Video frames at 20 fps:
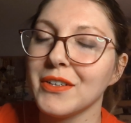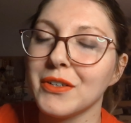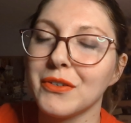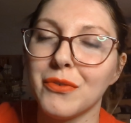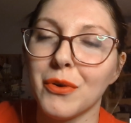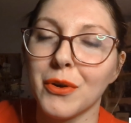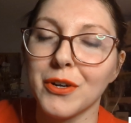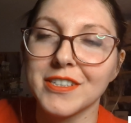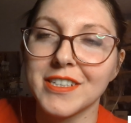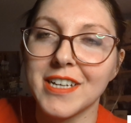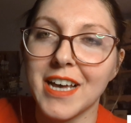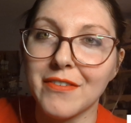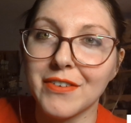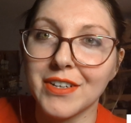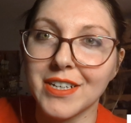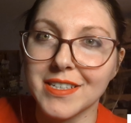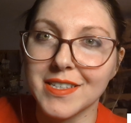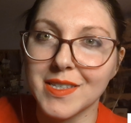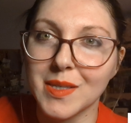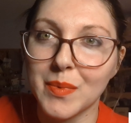look forward to
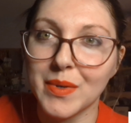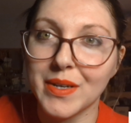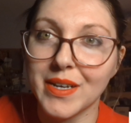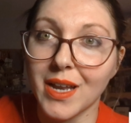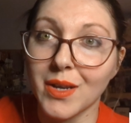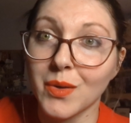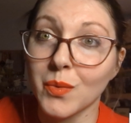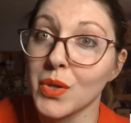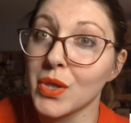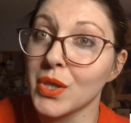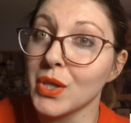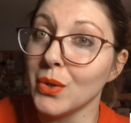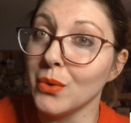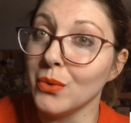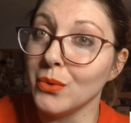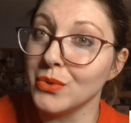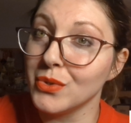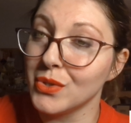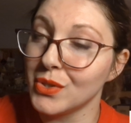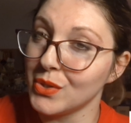having a sip again with
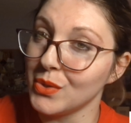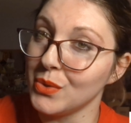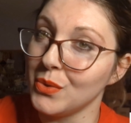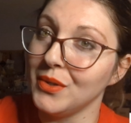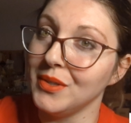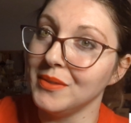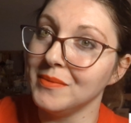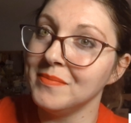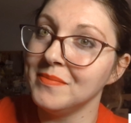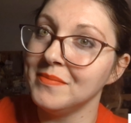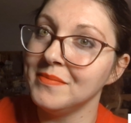you soon.